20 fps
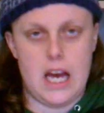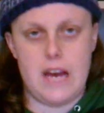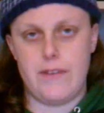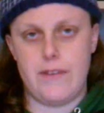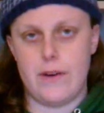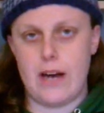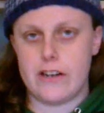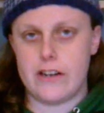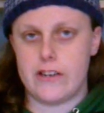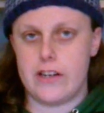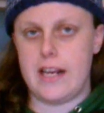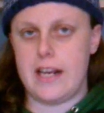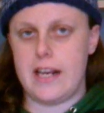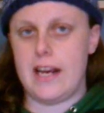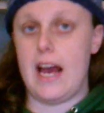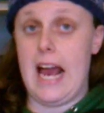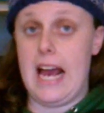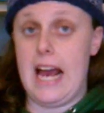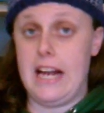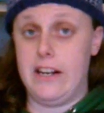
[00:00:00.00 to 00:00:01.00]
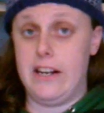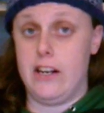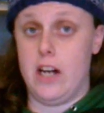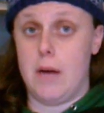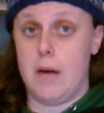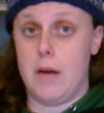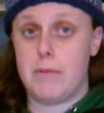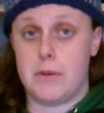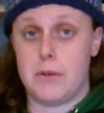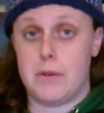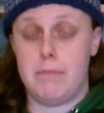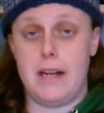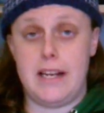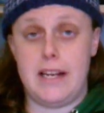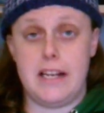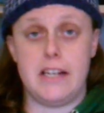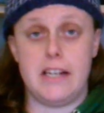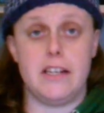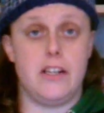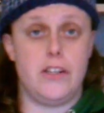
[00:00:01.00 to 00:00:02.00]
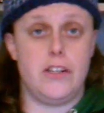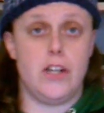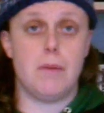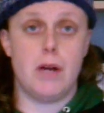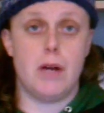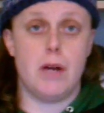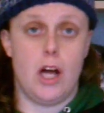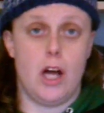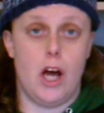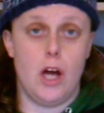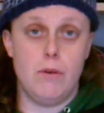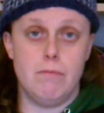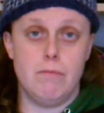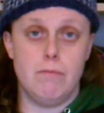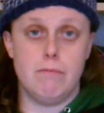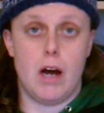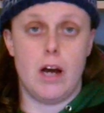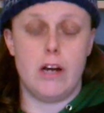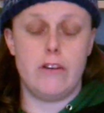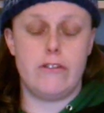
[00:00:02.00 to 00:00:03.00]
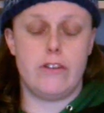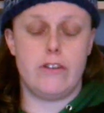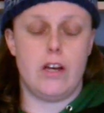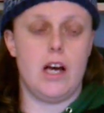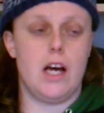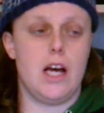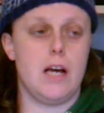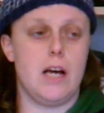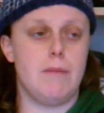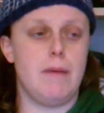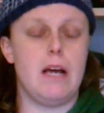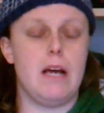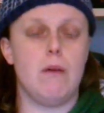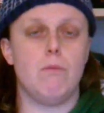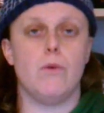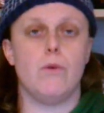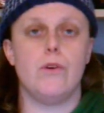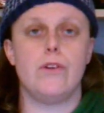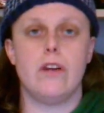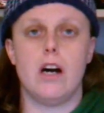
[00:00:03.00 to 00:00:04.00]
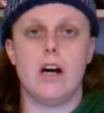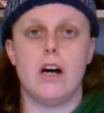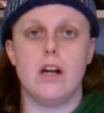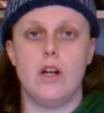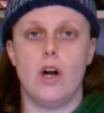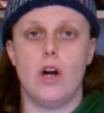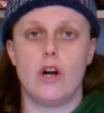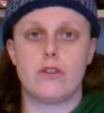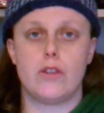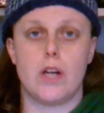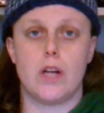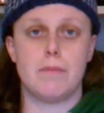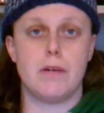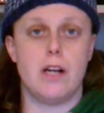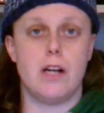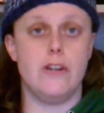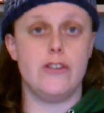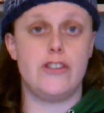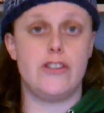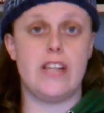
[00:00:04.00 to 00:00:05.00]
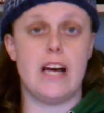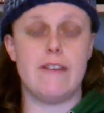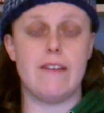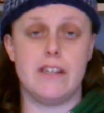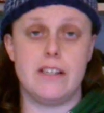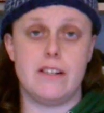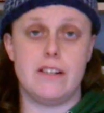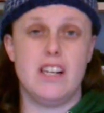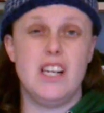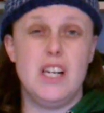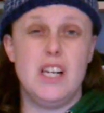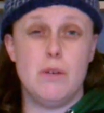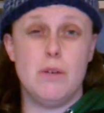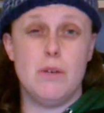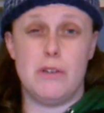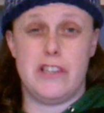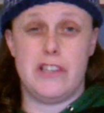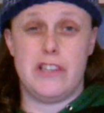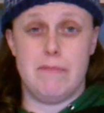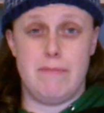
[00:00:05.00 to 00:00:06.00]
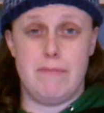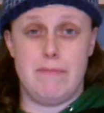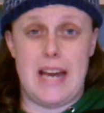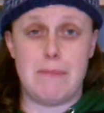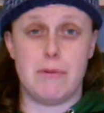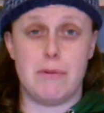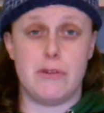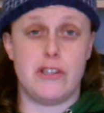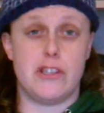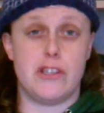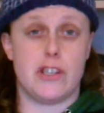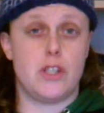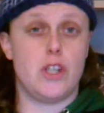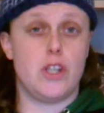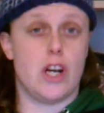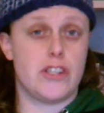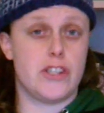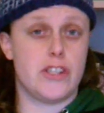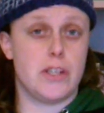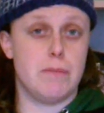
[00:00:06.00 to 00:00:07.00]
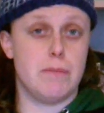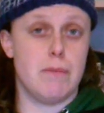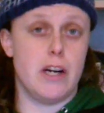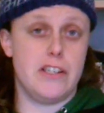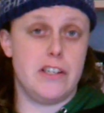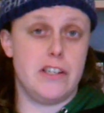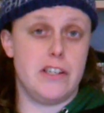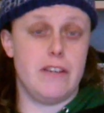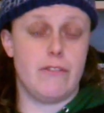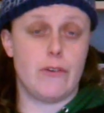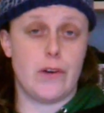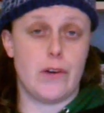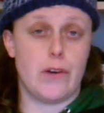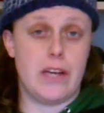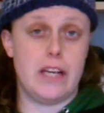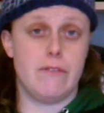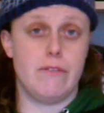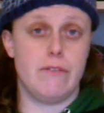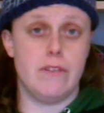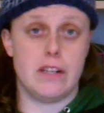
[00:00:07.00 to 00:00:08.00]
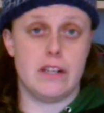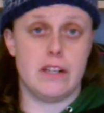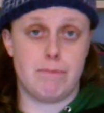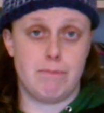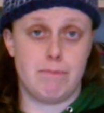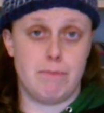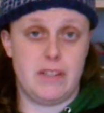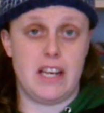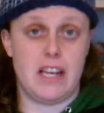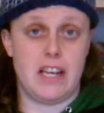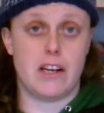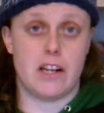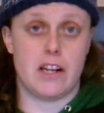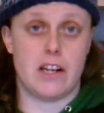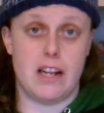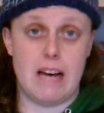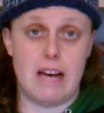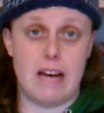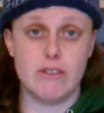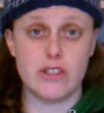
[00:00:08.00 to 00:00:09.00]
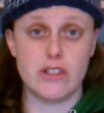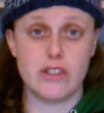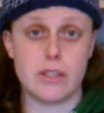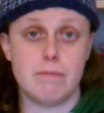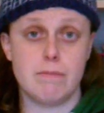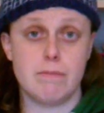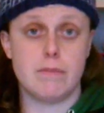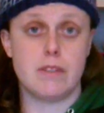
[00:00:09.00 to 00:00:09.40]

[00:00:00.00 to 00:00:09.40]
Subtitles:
If you actually ended up completing the 00 mode, it would unlock 007, which enabled you to customise the difficulty of the particular levels.